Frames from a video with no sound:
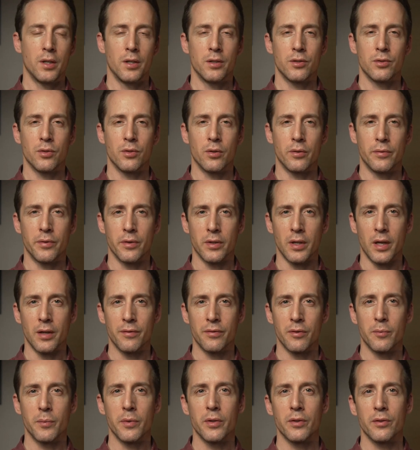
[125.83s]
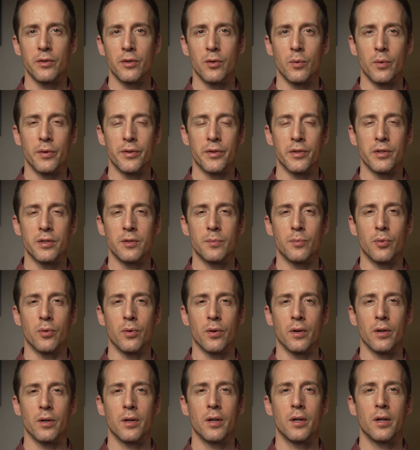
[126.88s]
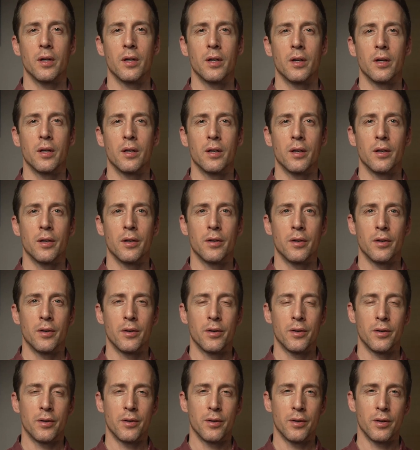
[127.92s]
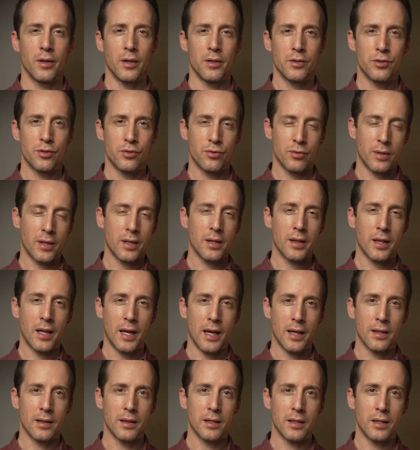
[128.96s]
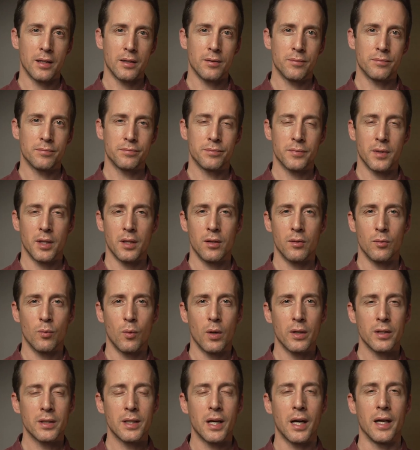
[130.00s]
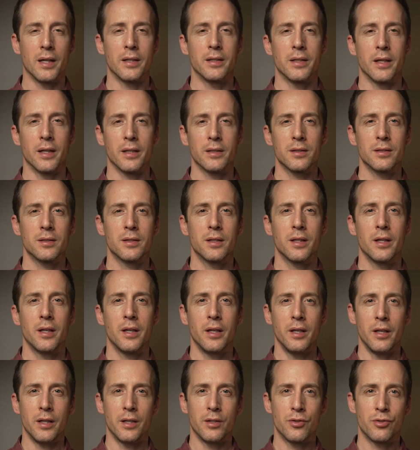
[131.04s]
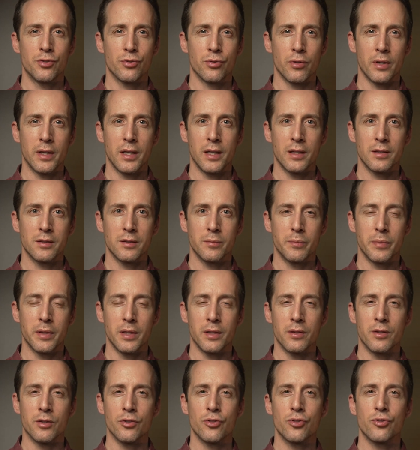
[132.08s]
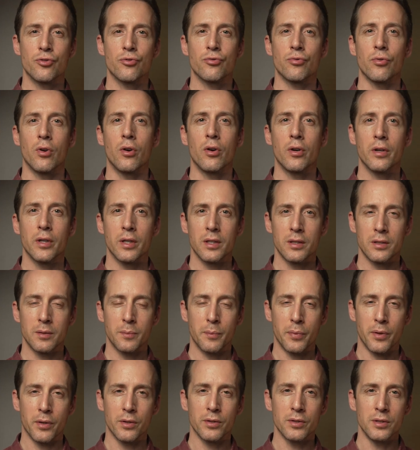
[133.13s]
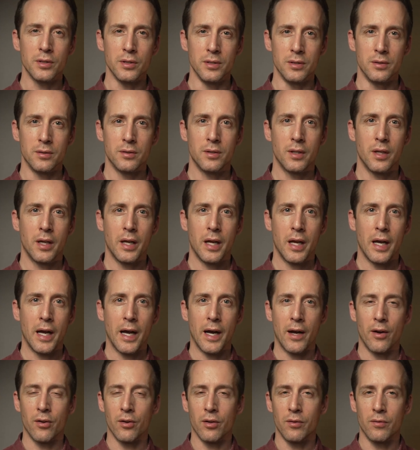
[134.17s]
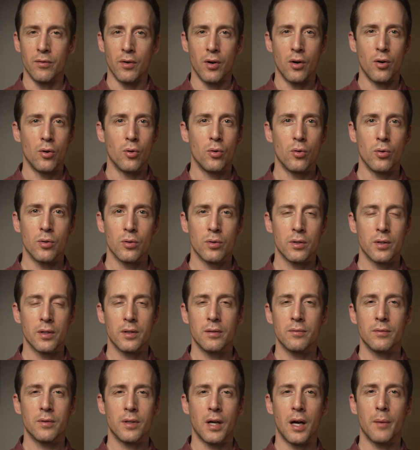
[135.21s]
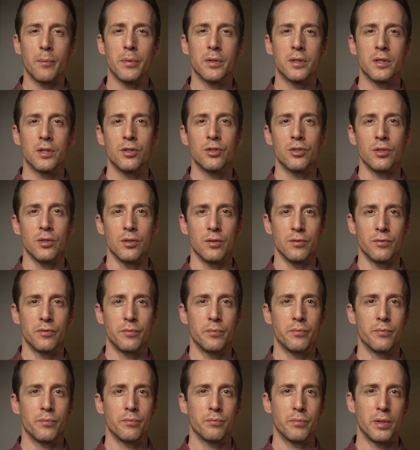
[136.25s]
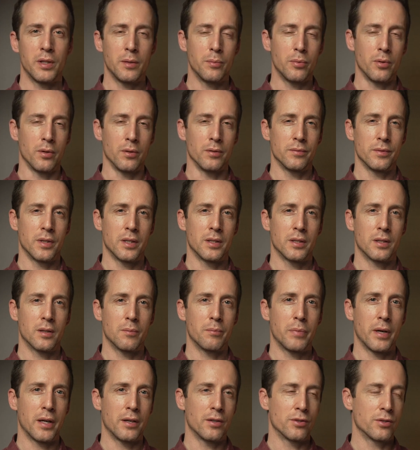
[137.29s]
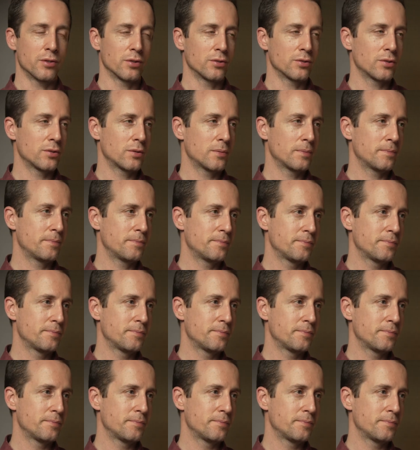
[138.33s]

So, if you're not familiar with the sport, a strength athlete, in one context, is training to be the strongest person out of a whole competition of people and competitors.